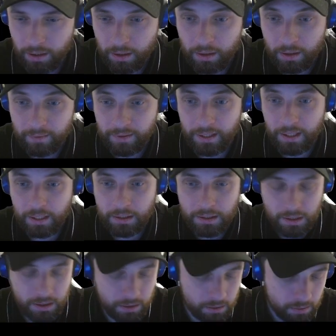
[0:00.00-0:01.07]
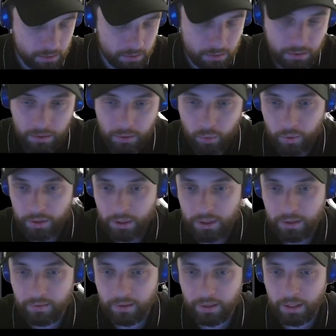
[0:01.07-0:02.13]
Navigate to. We need
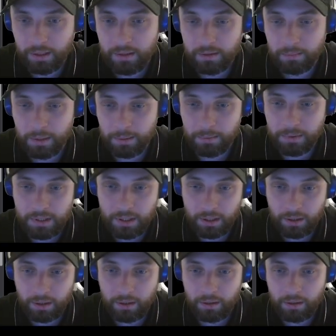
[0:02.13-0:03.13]
to navigate to Bible study.